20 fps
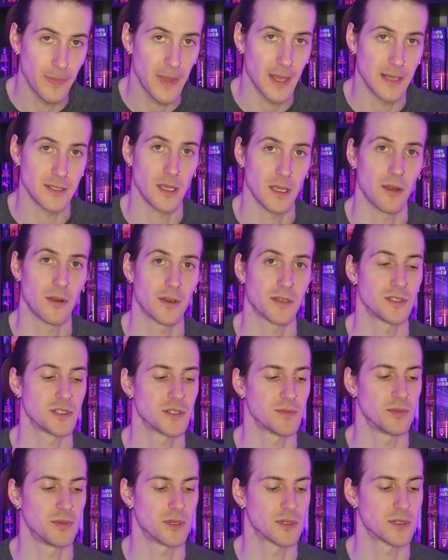as
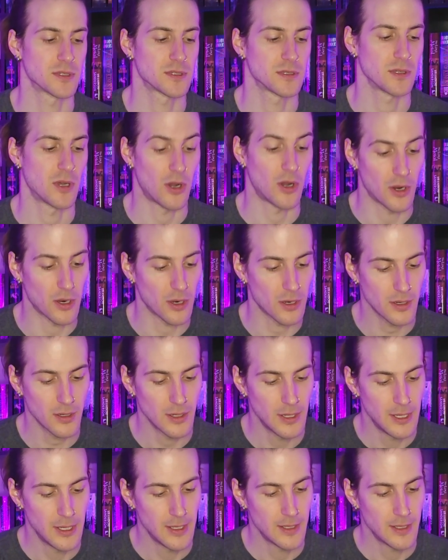Erickson's books are.